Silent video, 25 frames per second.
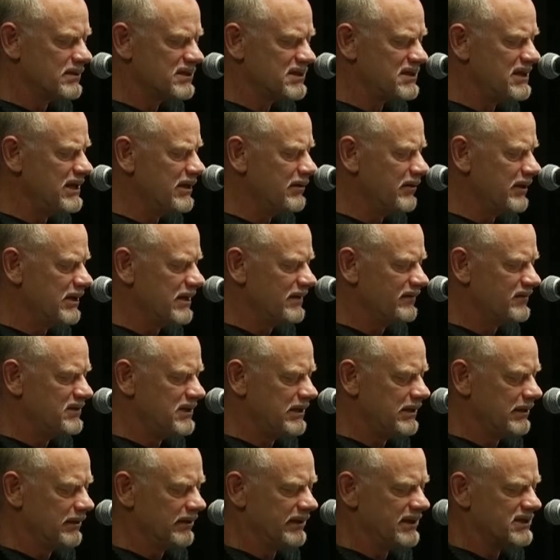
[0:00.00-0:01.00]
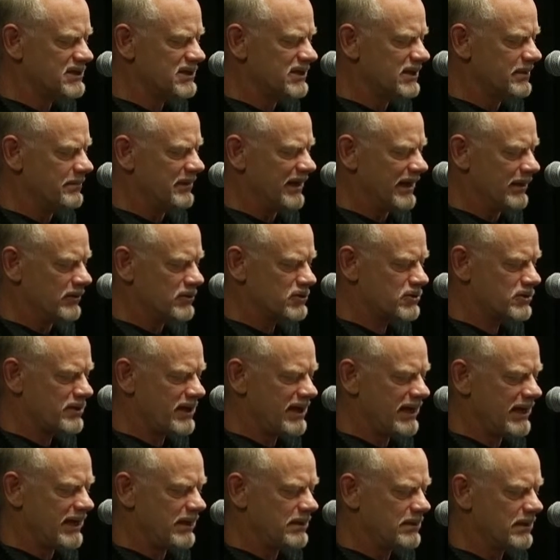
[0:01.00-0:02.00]
secretive deal isn't about
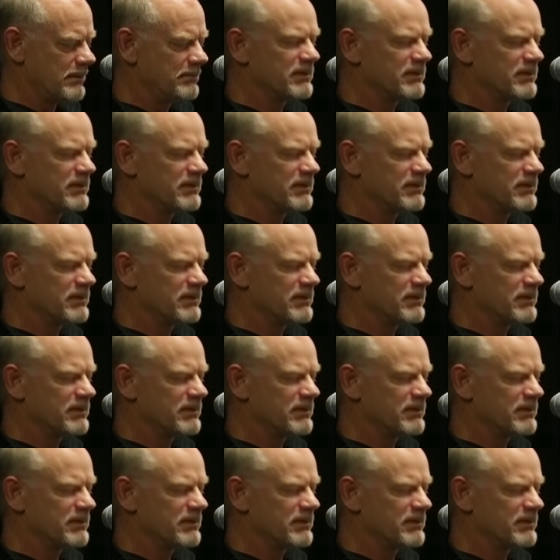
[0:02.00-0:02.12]
trade,